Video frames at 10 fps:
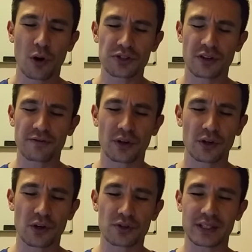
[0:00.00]
most of the
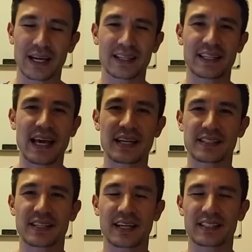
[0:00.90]
photos, like the
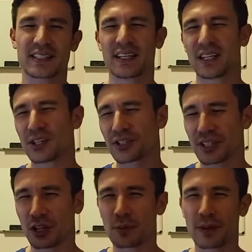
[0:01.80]
S6,
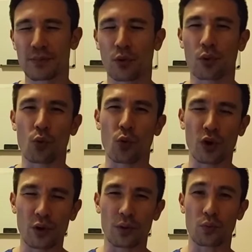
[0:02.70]
looks a little bit more
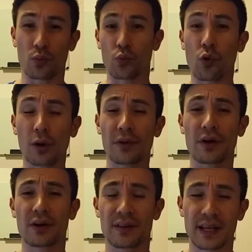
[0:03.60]

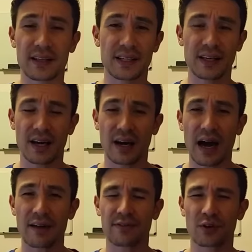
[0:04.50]
warmer than the
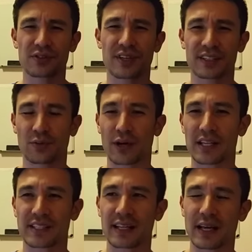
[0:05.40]
iPhone 6. And when
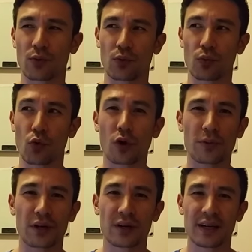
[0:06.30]
I say like
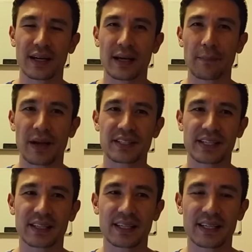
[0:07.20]
warmer,
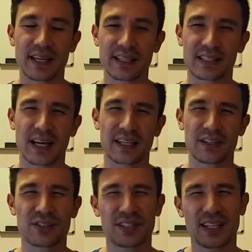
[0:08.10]
basically it's
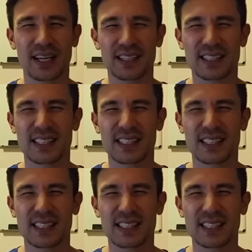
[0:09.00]
like you see like a